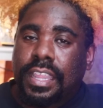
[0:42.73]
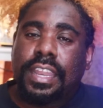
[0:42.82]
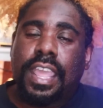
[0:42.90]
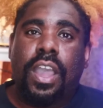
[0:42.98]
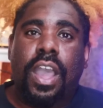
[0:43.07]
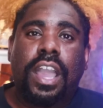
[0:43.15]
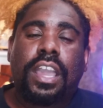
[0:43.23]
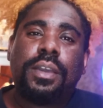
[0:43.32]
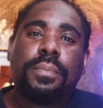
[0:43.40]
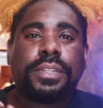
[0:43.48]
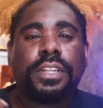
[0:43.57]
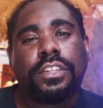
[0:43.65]
Now, I
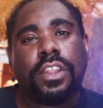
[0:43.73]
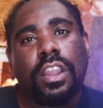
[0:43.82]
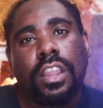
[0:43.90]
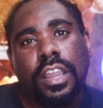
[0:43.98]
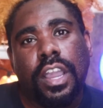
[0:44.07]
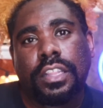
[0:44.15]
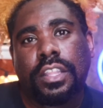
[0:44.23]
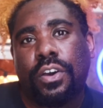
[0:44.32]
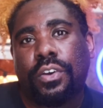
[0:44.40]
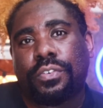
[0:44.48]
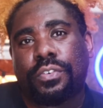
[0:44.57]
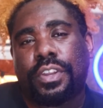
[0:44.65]
could put a darker color
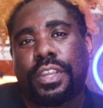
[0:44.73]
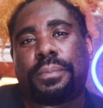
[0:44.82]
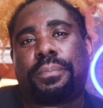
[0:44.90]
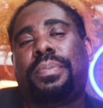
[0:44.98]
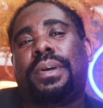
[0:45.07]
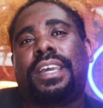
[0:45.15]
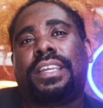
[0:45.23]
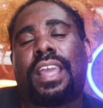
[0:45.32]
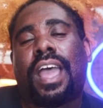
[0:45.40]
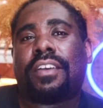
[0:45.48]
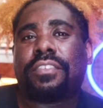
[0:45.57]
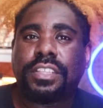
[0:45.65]
over it, but
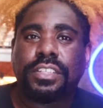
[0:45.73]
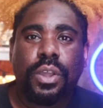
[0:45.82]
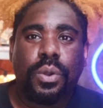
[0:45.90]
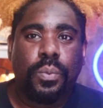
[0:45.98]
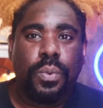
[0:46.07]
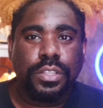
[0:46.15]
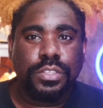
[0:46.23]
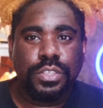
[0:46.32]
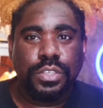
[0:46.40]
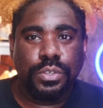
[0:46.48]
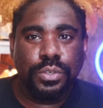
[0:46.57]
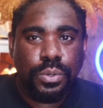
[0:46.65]
I really don't want
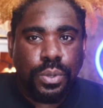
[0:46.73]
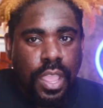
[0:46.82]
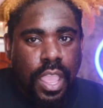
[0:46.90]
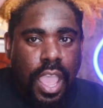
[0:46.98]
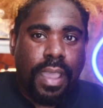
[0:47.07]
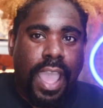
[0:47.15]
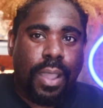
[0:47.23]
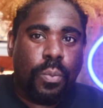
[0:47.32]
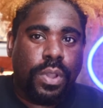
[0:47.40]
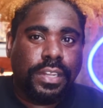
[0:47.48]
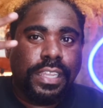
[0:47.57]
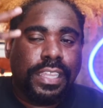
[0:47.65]
to. I
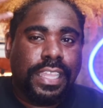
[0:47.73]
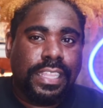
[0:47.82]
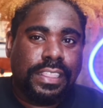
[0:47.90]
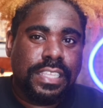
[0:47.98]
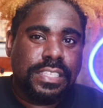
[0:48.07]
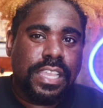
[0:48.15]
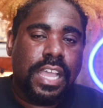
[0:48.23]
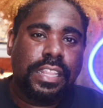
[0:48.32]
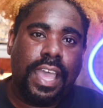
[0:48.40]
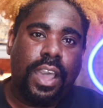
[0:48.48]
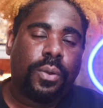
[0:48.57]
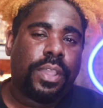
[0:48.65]
want to get this
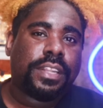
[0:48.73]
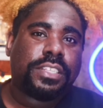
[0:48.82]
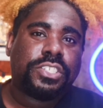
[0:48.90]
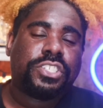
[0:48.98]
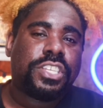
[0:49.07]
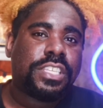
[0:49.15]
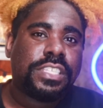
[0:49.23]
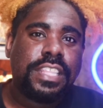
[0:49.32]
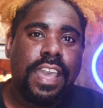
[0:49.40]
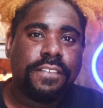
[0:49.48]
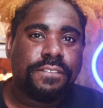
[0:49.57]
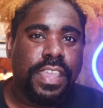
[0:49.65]
color out and it's just
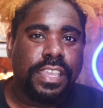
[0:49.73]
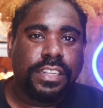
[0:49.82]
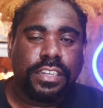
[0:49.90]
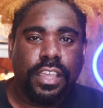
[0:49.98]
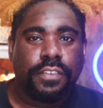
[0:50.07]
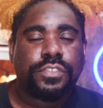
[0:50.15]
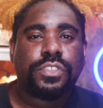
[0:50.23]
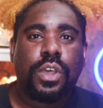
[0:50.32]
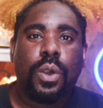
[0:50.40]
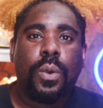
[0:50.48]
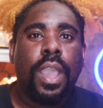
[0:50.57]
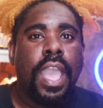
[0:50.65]
not fading enough.
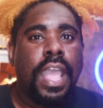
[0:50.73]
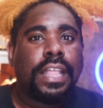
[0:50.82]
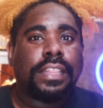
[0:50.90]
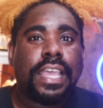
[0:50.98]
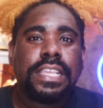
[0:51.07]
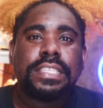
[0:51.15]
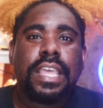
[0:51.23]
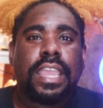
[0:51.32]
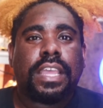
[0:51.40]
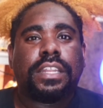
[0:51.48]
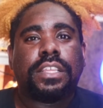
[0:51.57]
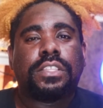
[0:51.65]
So last night
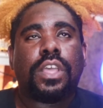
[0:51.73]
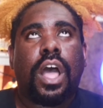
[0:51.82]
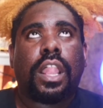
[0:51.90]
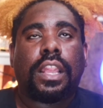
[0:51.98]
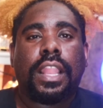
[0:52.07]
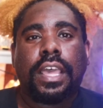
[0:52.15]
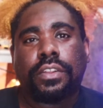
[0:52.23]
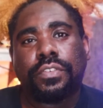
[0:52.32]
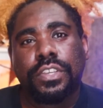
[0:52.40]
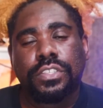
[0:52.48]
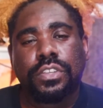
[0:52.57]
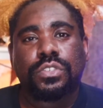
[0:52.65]
I did a lot of
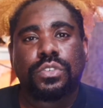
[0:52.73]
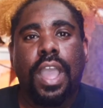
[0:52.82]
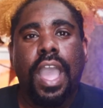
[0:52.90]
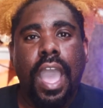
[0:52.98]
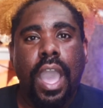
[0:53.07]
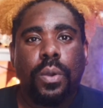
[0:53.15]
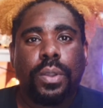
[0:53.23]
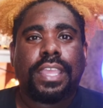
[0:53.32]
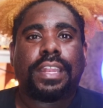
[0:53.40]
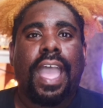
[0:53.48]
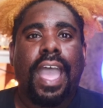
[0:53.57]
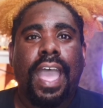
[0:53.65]
research on how
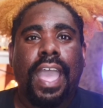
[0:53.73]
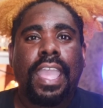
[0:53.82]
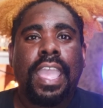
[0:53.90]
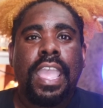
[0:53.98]
can I